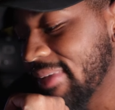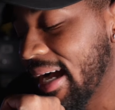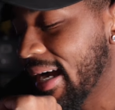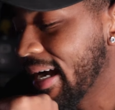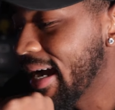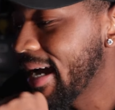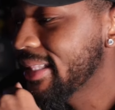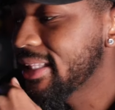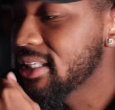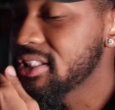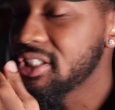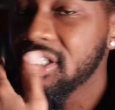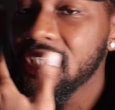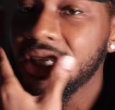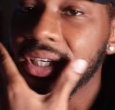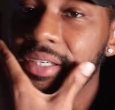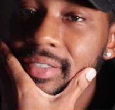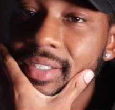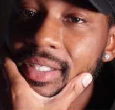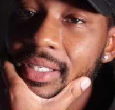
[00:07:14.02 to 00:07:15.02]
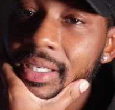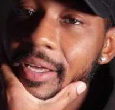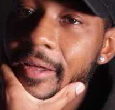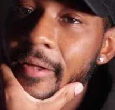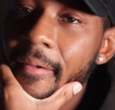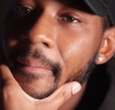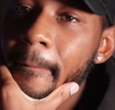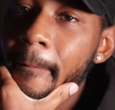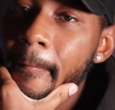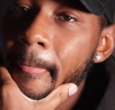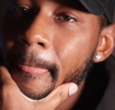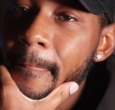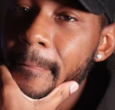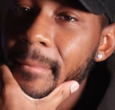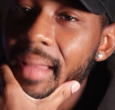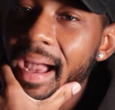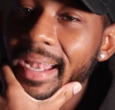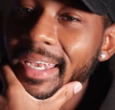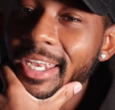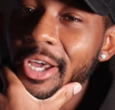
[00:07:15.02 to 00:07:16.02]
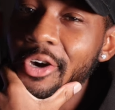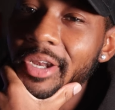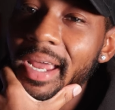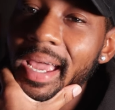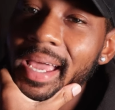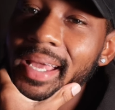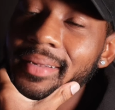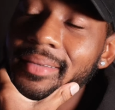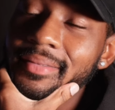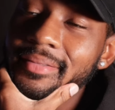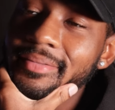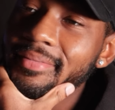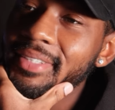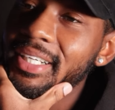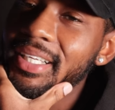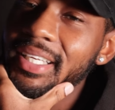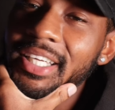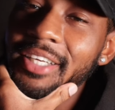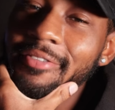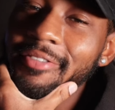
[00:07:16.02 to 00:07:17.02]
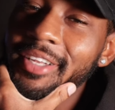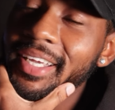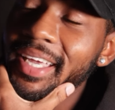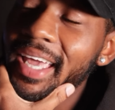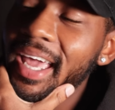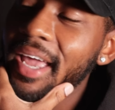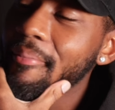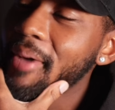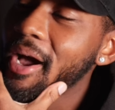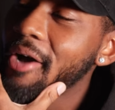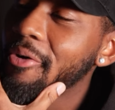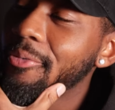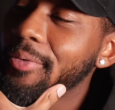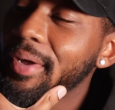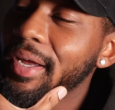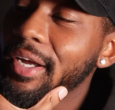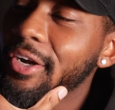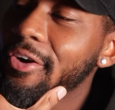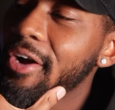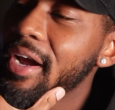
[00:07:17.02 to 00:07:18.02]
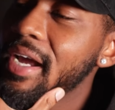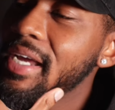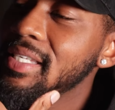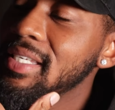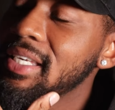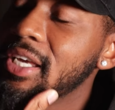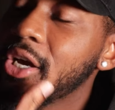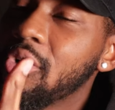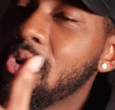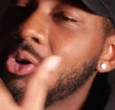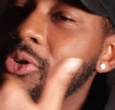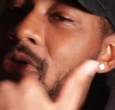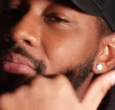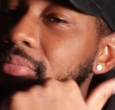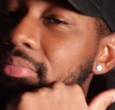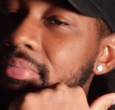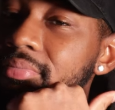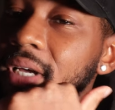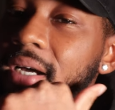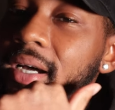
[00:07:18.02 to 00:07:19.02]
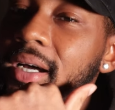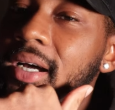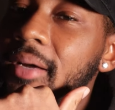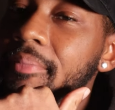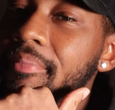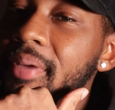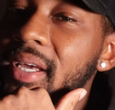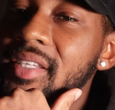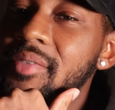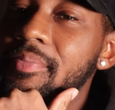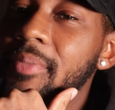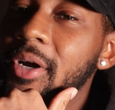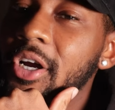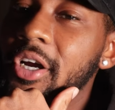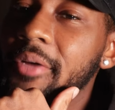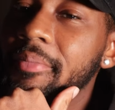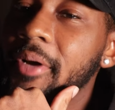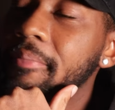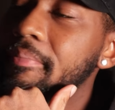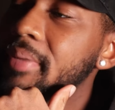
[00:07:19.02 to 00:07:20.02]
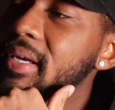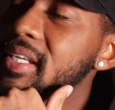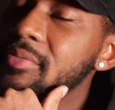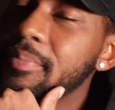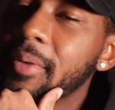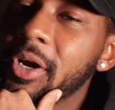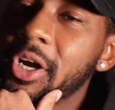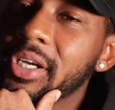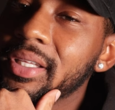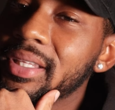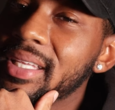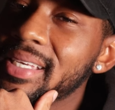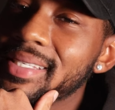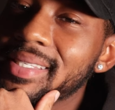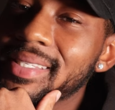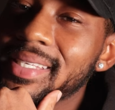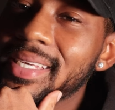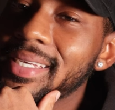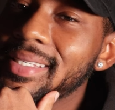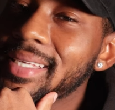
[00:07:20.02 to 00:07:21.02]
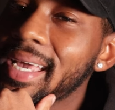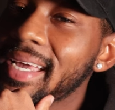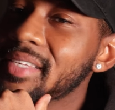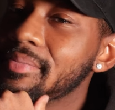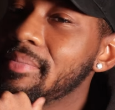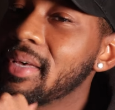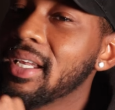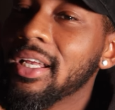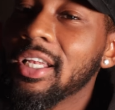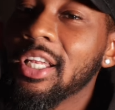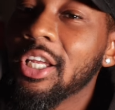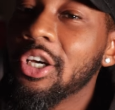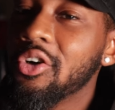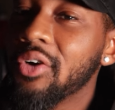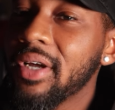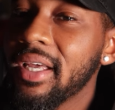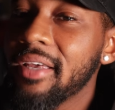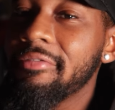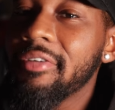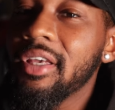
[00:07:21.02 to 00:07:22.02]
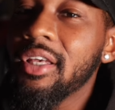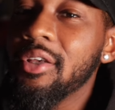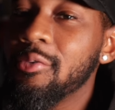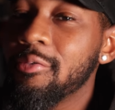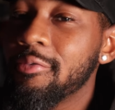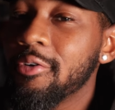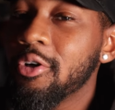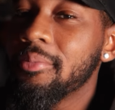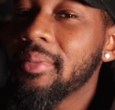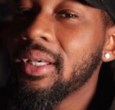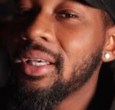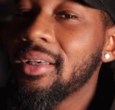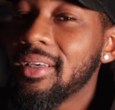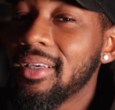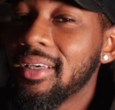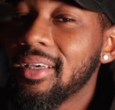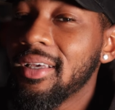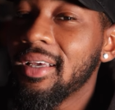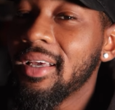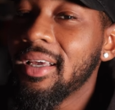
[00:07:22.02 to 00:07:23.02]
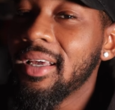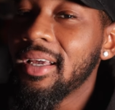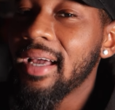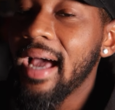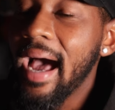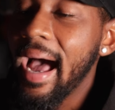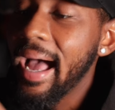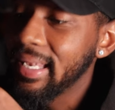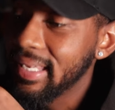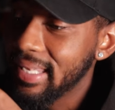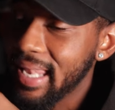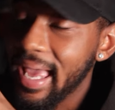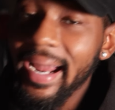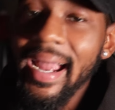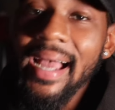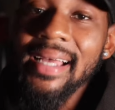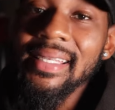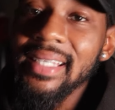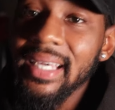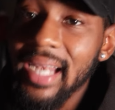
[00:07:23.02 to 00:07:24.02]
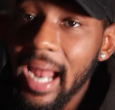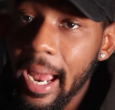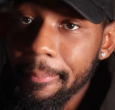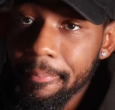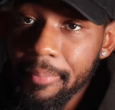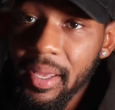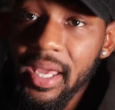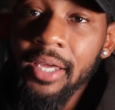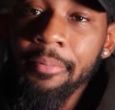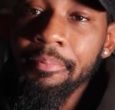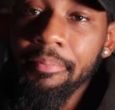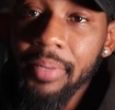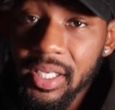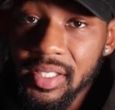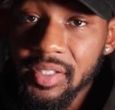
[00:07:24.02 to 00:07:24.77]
I got the Chiefs. I know that Cleveland came out and went crazy on Pittsburgh, but Pittsburgh this season has been a little iffy. You feel me? Like I said, I picked